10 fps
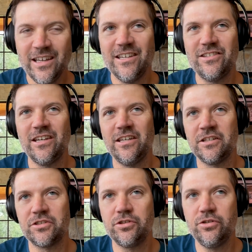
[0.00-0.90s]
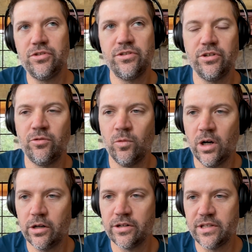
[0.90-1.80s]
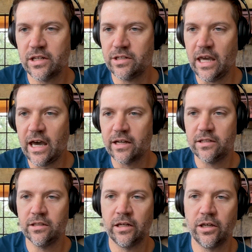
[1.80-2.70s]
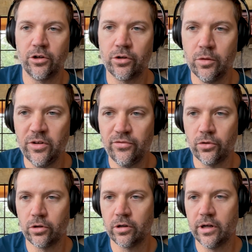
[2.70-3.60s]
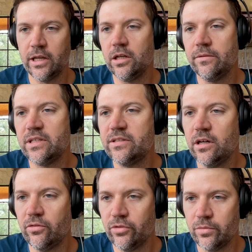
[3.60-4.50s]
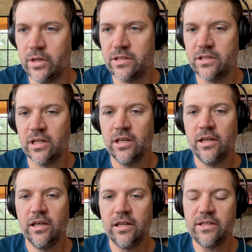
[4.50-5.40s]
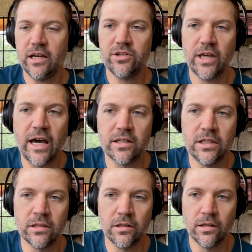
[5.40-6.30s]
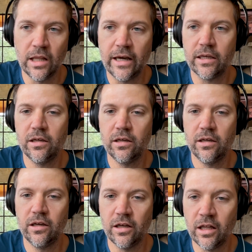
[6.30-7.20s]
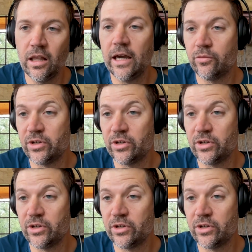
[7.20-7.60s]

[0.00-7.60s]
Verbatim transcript: is that exclusion zone water is actually acting like a chromophore in and of itself. It means it's actually acting like a light